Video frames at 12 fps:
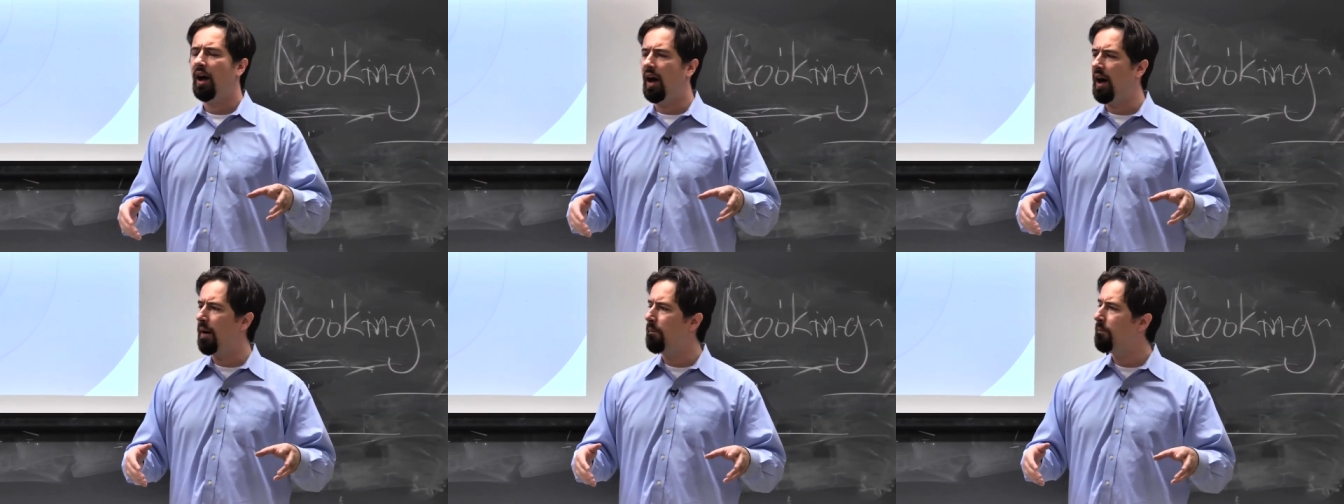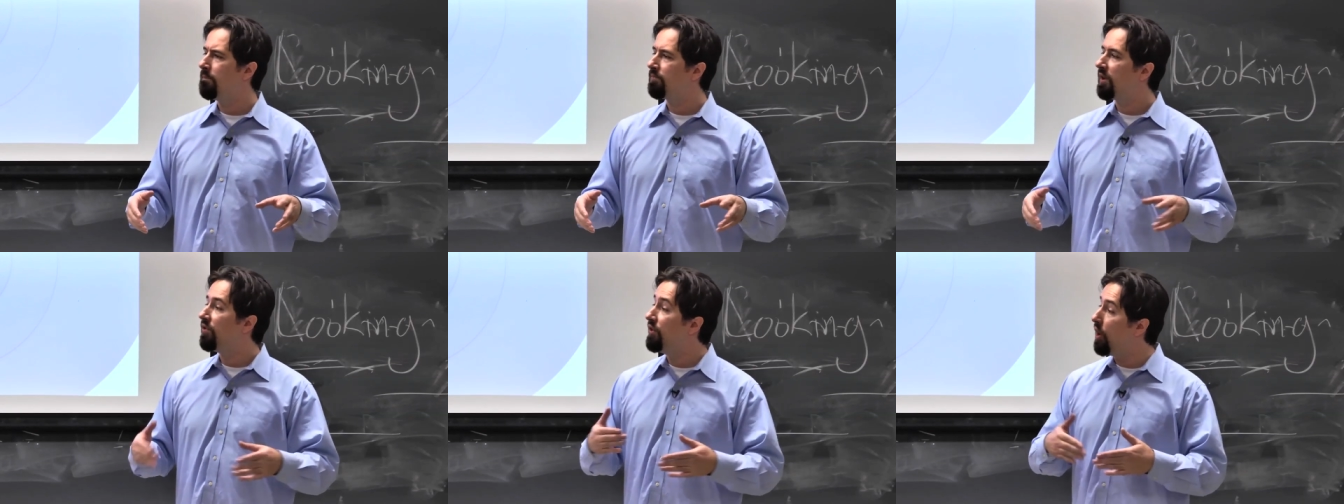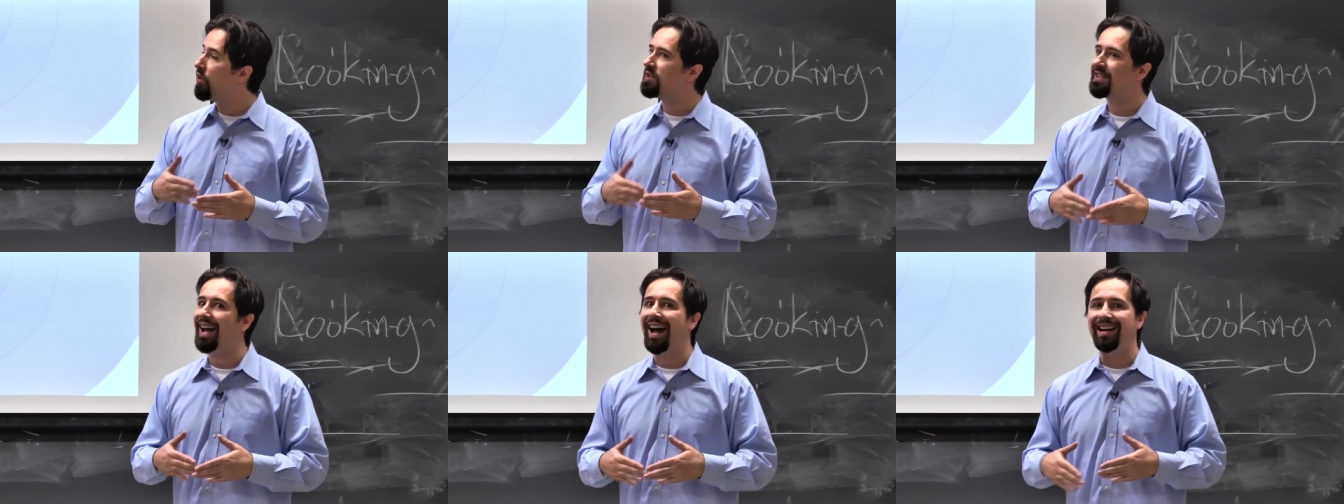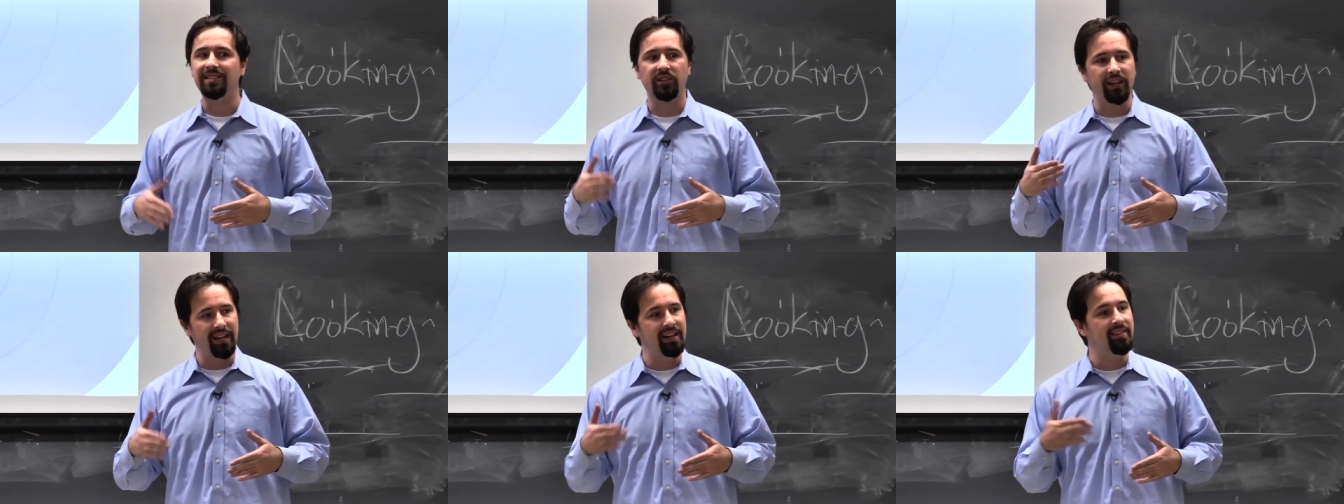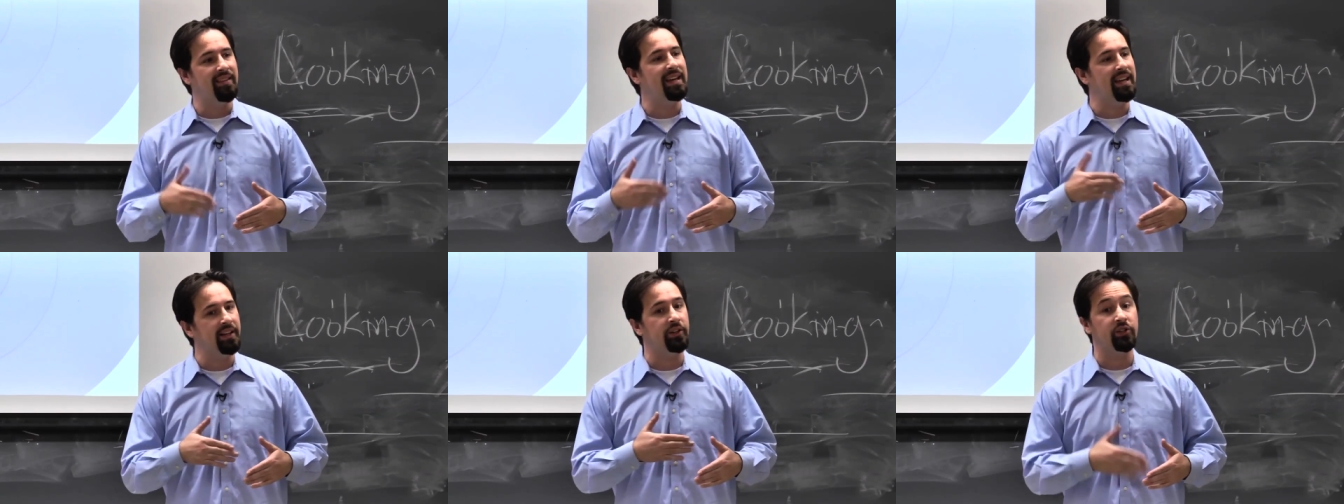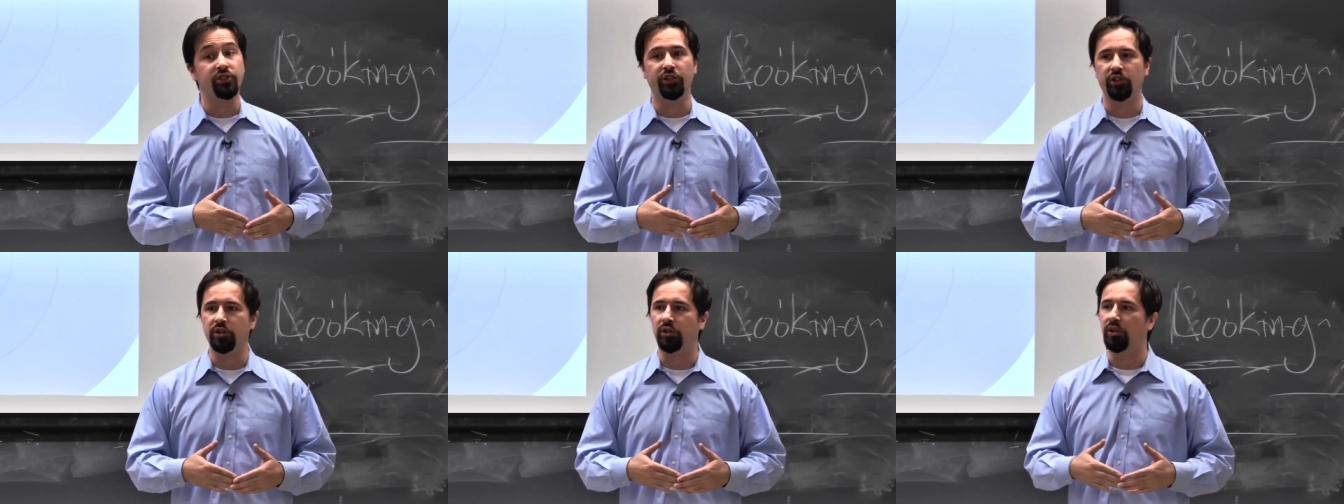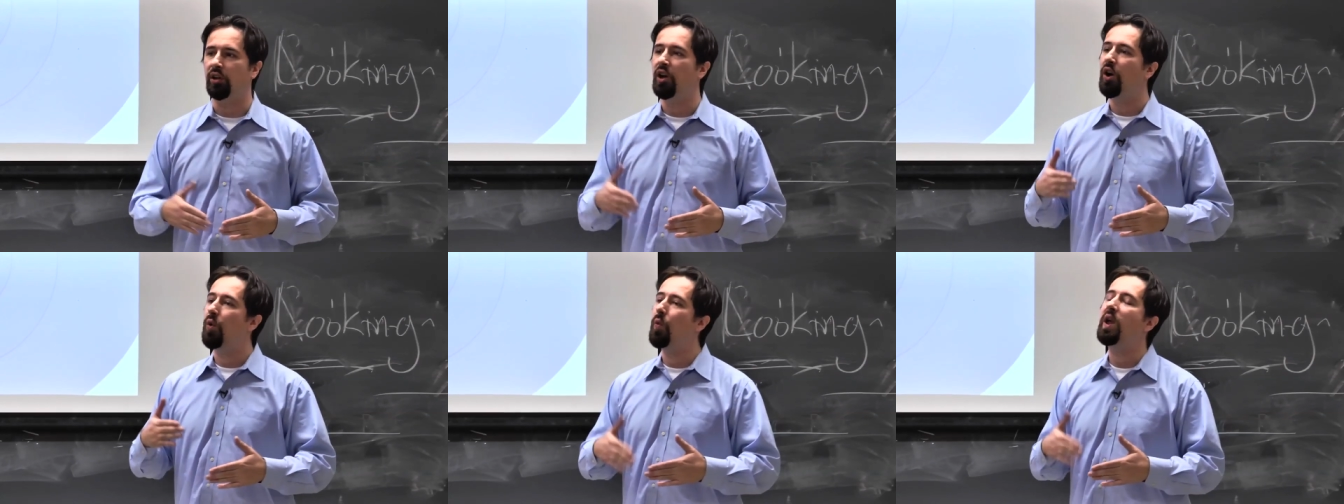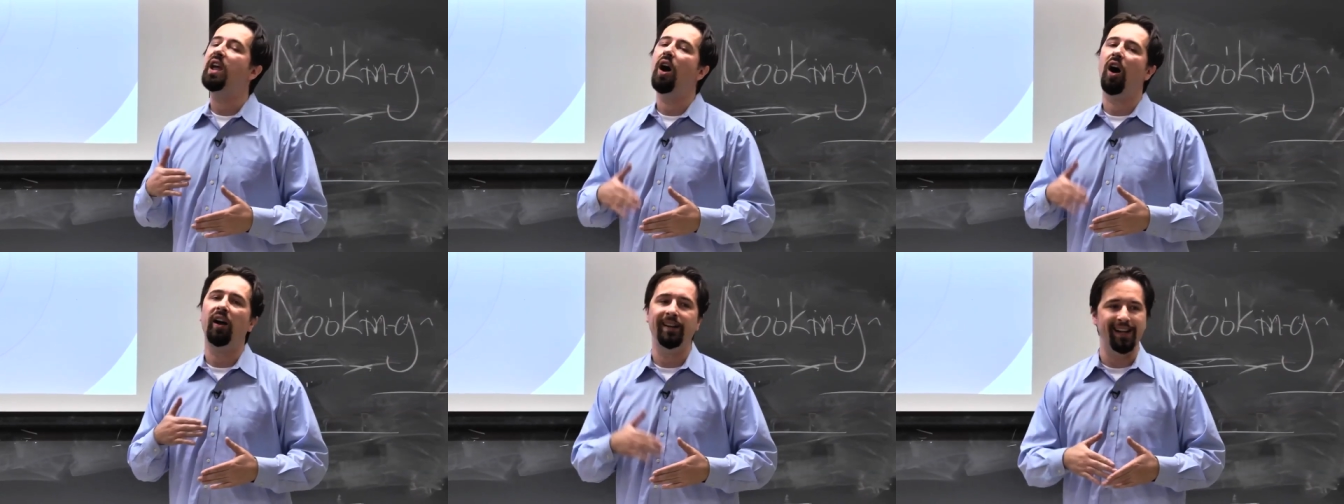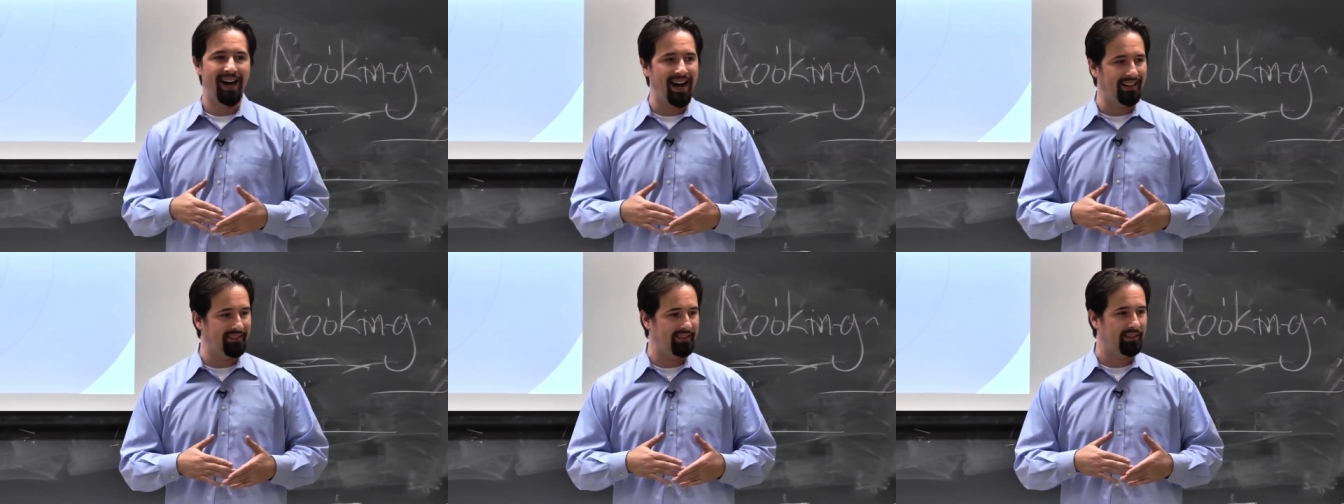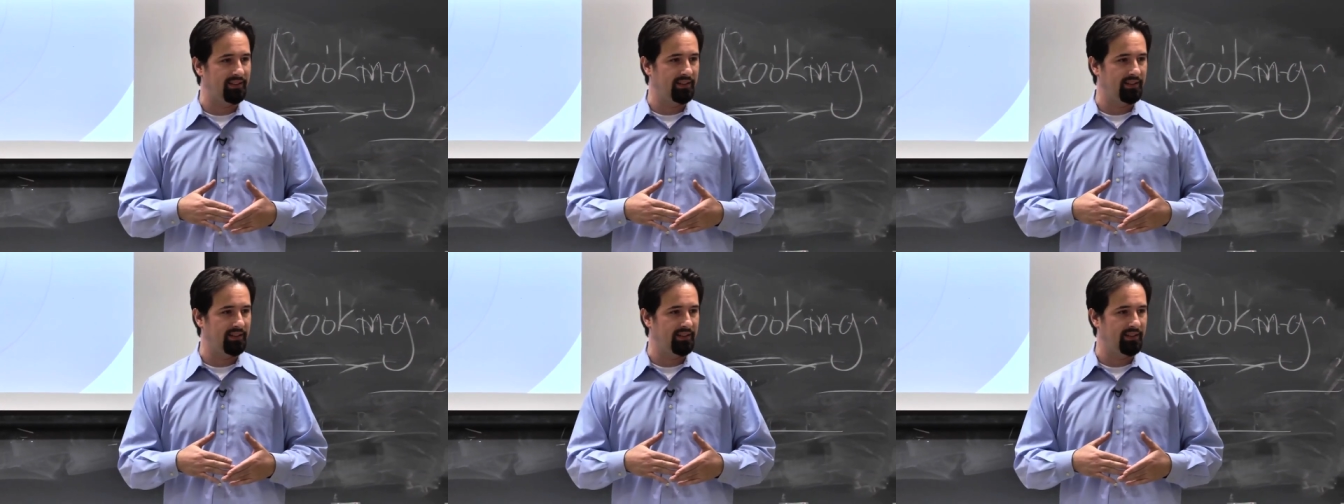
Um, those guys are in the inner circle. We are not.